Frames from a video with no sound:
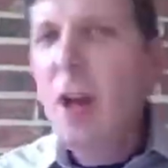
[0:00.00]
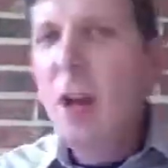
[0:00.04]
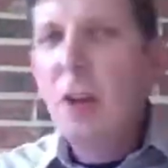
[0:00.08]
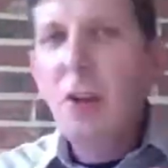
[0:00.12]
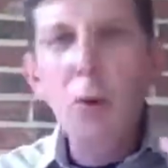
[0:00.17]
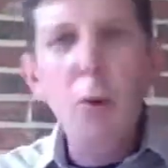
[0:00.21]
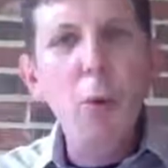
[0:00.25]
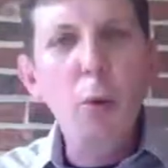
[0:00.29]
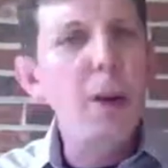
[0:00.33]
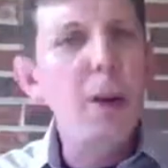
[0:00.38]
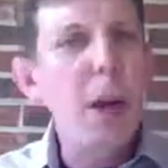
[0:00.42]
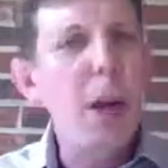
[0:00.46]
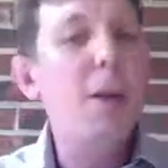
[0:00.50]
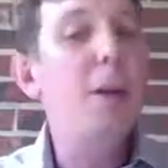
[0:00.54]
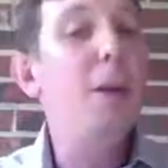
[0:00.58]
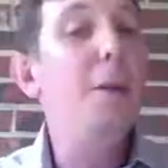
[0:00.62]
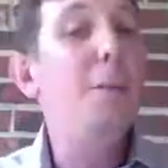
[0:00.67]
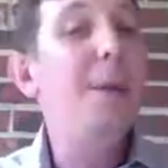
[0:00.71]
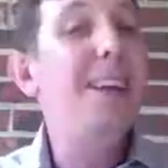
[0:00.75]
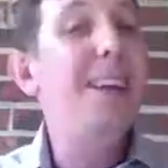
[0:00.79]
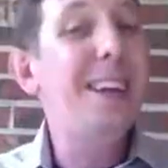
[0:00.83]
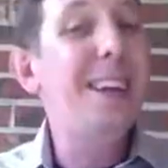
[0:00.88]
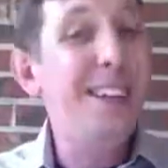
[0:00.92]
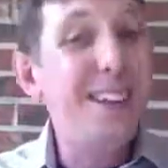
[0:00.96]
you are not going
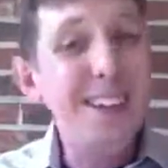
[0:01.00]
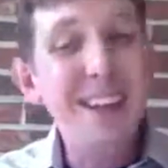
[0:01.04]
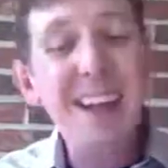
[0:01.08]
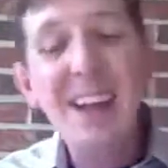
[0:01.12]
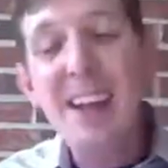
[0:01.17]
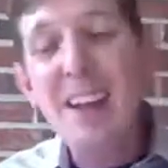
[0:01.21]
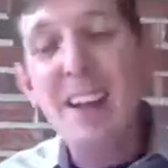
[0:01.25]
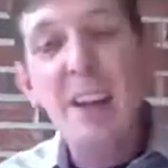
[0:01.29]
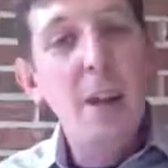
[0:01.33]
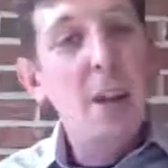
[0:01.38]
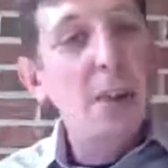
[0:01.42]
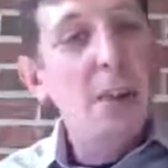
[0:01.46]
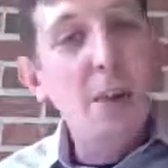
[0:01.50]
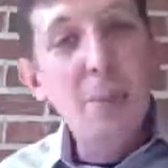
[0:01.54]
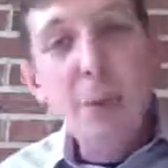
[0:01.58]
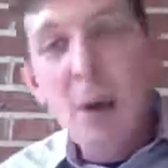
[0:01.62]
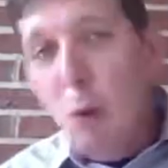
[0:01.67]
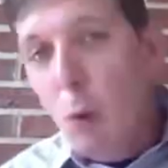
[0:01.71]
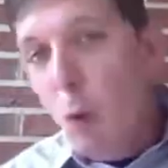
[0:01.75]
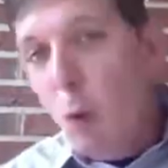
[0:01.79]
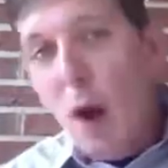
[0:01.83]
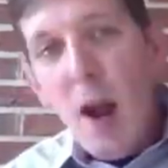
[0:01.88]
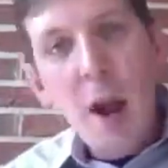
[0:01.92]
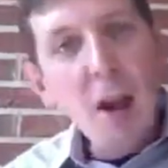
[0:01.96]
to be content to be a
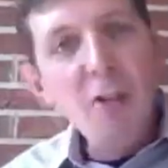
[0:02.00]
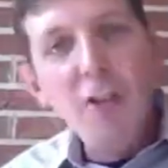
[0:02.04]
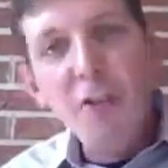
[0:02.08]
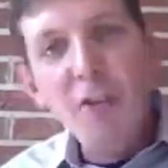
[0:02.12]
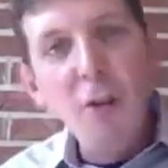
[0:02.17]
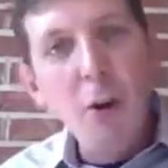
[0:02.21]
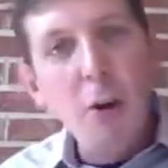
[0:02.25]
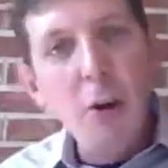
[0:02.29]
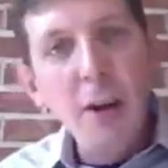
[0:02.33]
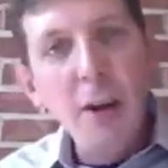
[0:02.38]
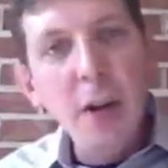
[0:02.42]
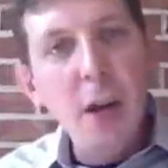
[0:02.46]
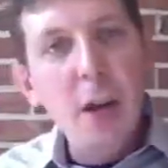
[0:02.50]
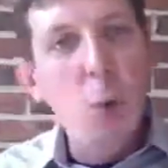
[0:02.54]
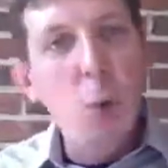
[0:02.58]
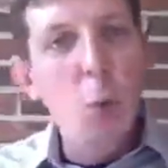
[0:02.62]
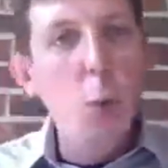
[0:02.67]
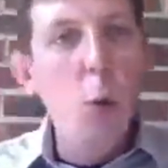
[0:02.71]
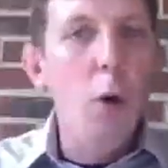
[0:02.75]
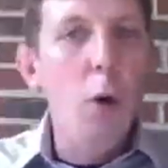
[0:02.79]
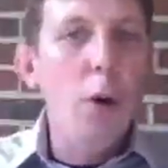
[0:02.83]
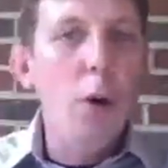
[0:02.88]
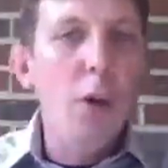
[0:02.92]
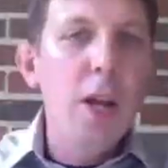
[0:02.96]
rock starring it at
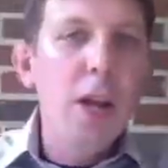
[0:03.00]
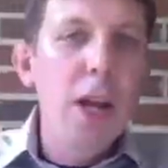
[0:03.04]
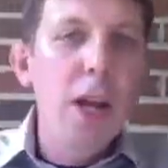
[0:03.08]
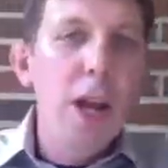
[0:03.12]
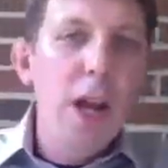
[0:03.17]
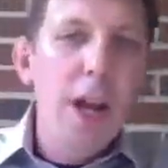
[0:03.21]
work